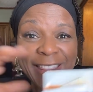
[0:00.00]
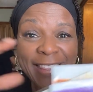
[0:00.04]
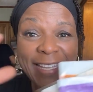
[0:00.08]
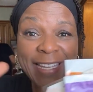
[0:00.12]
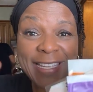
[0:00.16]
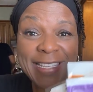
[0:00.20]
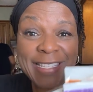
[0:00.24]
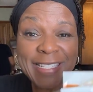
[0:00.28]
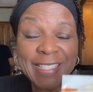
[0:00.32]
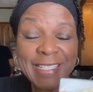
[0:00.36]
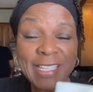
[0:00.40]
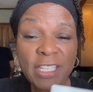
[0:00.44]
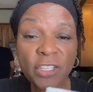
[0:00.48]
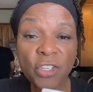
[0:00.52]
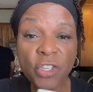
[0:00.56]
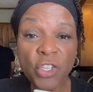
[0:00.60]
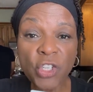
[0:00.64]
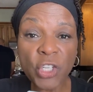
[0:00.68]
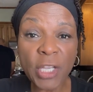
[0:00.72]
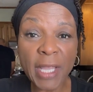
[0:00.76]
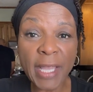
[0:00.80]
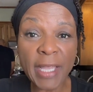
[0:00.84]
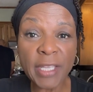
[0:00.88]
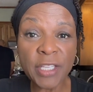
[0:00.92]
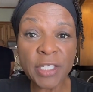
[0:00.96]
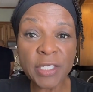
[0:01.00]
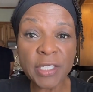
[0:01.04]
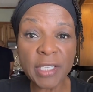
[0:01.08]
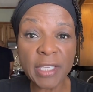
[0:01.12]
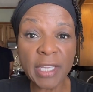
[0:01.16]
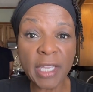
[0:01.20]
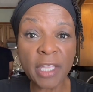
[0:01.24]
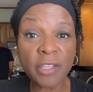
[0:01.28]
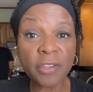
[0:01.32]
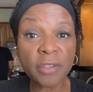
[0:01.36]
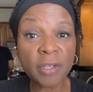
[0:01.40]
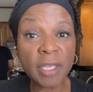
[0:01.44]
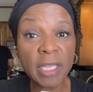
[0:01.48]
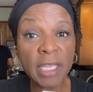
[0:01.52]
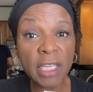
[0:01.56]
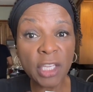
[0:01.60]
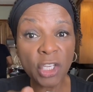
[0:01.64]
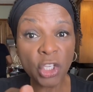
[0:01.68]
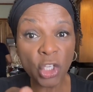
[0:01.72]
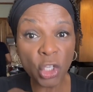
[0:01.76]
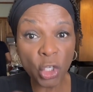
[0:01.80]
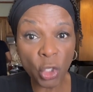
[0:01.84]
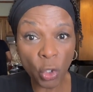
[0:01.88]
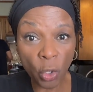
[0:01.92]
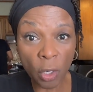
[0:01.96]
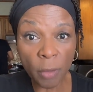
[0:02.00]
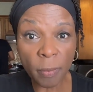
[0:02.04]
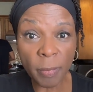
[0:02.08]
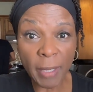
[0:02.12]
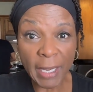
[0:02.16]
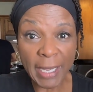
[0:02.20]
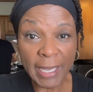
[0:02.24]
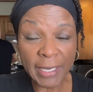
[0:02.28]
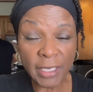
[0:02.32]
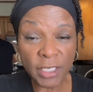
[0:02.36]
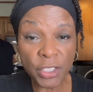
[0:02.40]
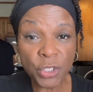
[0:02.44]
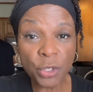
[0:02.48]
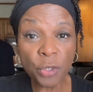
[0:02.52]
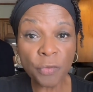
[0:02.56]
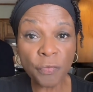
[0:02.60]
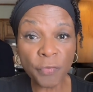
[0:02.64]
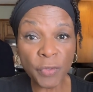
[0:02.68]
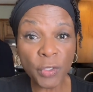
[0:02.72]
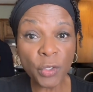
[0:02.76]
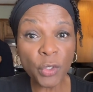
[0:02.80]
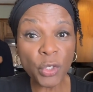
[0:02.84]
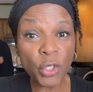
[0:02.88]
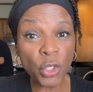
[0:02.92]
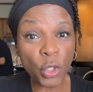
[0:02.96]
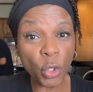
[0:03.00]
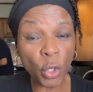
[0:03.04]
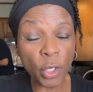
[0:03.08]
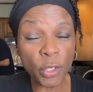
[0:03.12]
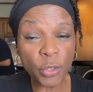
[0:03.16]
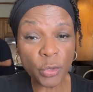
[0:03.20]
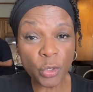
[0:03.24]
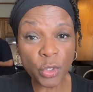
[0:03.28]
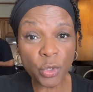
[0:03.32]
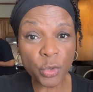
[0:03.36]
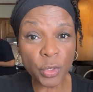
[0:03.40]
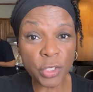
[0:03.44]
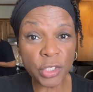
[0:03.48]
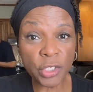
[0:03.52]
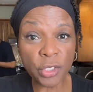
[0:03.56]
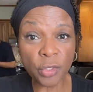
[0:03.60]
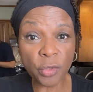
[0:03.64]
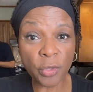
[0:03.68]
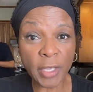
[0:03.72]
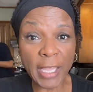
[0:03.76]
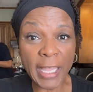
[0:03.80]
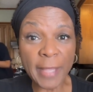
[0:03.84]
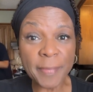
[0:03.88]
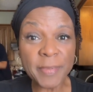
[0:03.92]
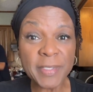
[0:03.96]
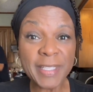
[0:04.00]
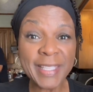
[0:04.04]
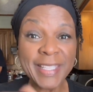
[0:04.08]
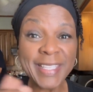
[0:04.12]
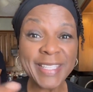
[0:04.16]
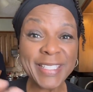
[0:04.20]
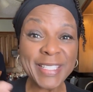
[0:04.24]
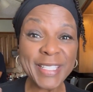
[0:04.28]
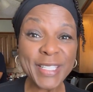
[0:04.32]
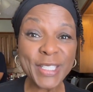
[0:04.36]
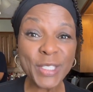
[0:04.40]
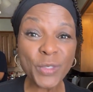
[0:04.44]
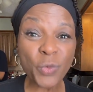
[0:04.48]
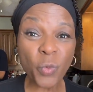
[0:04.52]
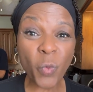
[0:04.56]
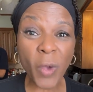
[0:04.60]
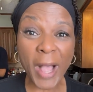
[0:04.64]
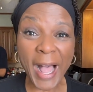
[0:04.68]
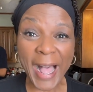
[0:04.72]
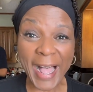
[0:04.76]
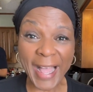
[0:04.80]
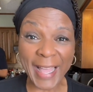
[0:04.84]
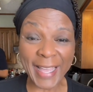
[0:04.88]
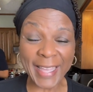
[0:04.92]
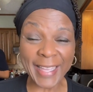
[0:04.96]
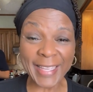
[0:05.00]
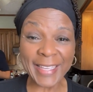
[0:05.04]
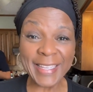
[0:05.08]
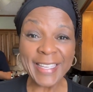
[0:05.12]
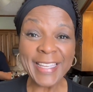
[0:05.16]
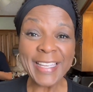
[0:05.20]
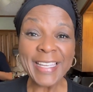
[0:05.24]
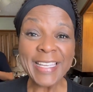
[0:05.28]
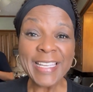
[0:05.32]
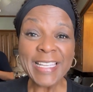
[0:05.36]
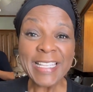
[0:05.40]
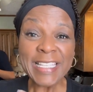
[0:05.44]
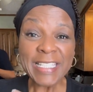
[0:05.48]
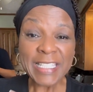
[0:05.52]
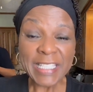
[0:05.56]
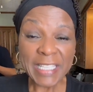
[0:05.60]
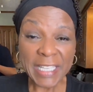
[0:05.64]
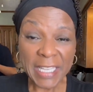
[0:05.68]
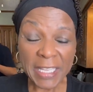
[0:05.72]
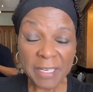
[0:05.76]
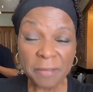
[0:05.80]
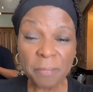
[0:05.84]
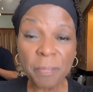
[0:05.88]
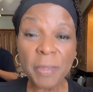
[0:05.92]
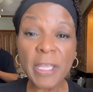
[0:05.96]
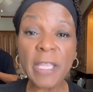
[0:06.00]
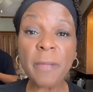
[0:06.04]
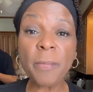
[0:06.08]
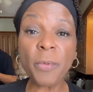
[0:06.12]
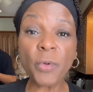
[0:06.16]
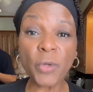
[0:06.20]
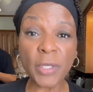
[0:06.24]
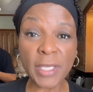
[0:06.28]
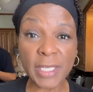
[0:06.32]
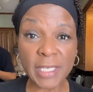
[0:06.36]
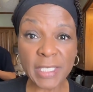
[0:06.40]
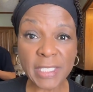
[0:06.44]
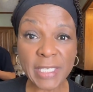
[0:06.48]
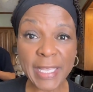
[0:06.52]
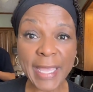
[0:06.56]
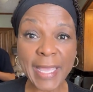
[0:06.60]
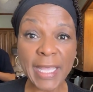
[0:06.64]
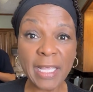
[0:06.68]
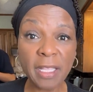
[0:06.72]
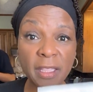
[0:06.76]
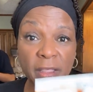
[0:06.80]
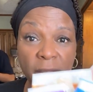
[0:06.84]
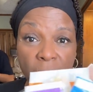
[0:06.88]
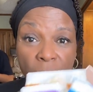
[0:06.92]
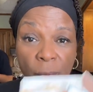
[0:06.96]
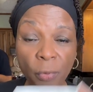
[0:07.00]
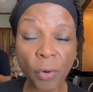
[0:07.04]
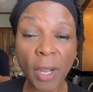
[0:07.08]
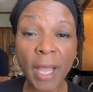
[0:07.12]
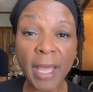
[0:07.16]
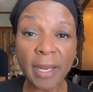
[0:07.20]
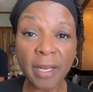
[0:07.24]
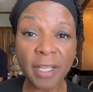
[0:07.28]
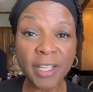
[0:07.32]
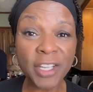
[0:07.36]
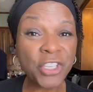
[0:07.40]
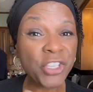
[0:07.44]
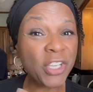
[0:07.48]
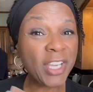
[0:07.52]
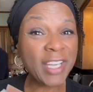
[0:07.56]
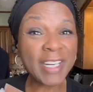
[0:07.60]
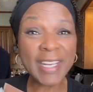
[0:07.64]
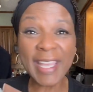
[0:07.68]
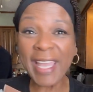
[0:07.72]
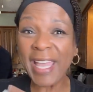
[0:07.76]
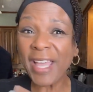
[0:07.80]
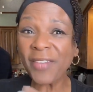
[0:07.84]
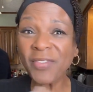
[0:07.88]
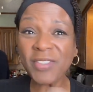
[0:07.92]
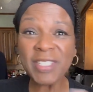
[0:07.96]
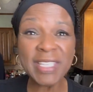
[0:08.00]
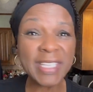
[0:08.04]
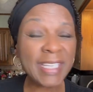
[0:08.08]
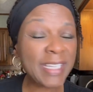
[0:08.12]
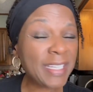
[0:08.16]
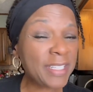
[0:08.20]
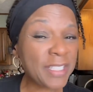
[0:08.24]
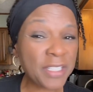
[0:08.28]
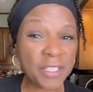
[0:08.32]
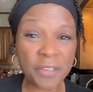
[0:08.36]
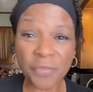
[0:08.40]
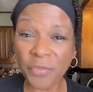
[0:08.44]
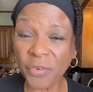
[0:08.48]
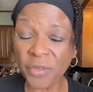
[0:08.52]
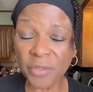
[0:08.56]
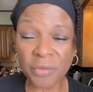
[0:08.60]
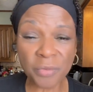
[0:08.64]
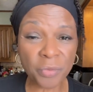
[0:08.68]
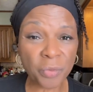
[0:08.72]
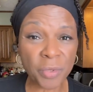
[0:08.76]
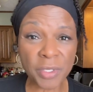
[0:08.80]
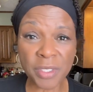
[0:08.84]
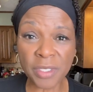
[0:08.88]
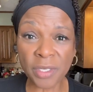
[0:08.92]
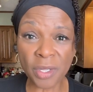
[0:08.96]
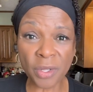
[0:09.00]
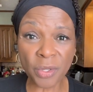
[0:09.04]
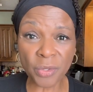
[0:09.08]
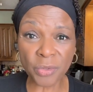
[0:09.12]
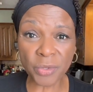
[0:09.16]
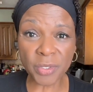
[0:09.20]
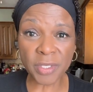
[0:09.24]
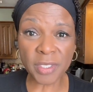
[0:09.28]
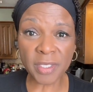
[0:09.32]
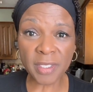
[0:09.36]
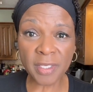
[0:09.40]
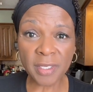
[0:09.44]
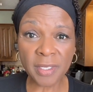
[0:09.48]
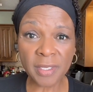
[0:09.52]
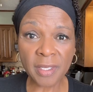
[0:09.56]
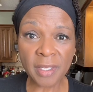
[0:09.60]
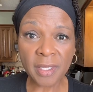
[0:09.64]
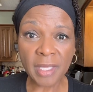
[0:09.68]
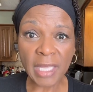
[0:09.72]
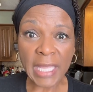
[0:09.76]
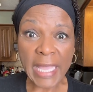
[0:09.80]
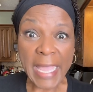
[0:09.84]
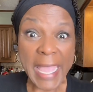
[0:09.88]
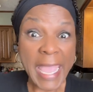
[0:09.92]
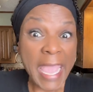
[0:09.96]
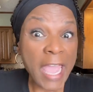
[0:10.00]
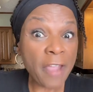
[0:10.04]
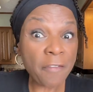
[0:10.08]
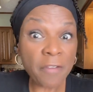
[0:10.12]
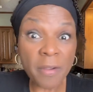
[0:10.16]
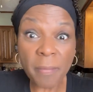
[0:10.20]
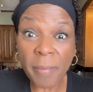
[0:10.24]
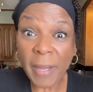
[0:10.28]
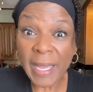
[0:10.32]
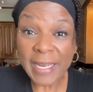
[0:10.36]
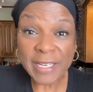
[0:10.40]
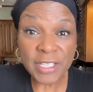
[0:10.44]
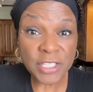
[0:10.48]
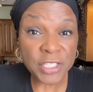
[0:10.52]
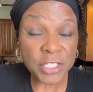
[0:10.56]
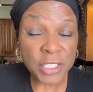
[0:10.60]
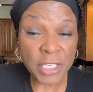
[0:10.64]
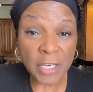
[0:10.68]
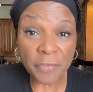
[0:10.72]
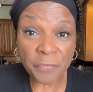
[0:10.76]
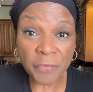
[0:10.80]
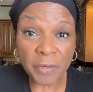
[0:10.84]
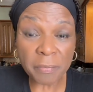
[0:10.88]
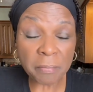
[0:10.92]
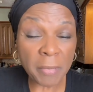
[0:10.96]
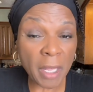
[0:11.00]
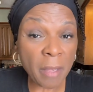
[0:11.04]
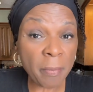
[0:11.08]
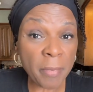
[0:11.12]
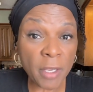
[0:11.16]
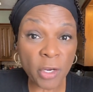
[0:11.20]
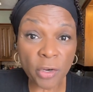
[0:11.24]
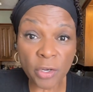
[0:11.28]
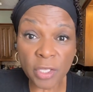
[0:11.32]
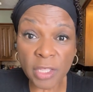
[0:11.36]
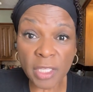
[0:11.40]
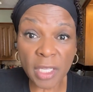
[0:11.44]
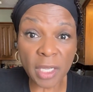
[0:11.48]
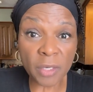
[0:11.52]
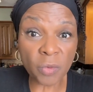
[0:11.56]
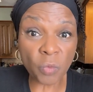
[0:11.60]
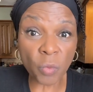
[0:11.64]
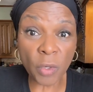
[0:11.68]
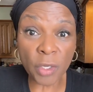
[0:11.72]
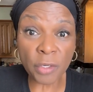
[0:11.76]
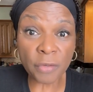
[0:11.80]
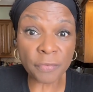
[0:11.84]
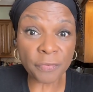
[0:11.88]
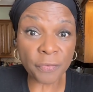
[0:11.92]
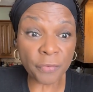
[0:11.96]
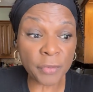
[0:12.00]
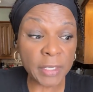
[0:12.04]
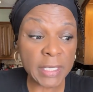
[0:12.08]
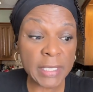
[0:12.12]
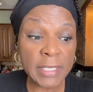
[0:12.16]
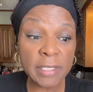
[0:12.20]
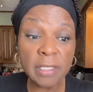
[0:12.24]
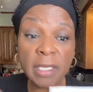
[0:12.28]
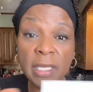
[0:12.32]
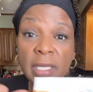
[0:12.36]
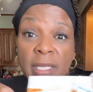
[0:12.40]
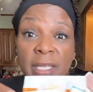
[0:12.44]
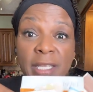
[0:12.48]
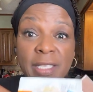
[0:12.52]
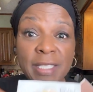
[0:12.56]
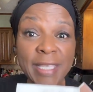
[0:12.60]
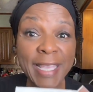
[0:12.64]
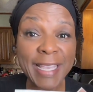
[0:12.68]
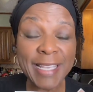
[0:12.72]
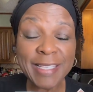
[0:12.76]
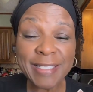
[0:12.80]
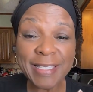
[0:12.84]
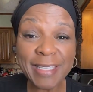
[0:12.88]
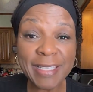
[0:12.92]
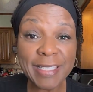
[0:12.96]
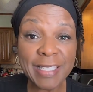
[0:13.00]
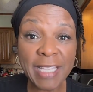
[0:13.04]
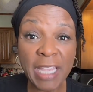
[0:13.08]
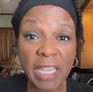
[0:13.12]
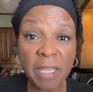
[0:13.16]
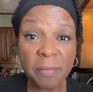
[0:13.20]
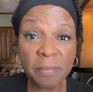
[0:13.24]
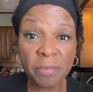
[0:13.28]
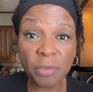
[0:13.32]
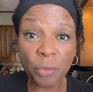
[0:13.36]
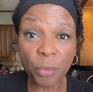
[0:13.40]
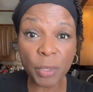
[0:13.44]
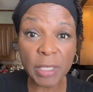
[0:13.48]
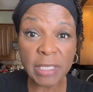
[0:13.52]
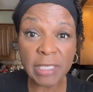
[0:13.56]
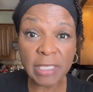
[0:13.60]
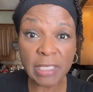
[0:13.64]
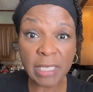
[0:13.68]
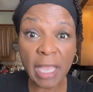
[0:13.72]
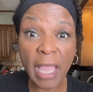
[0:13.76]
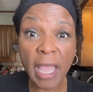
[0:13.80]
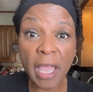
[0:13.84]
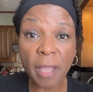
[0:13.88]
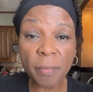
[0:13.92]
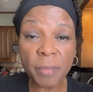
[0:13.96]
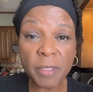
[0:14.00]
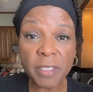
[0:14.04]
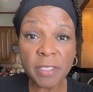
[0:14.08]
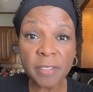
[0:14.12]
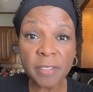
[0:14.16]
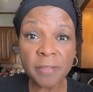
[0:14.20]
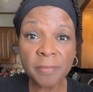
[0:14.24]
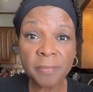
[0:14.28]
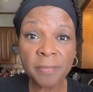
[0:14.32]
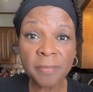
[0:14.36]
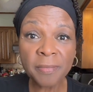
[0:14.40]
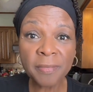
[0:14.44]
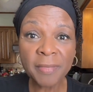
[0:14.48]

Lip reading: they synergize together in your body to fill your nutritional gaps. This is why 10 people can take the product and you're going to have 10 different results. Everybody's different. My marathon runner friend takes the same 3 steps,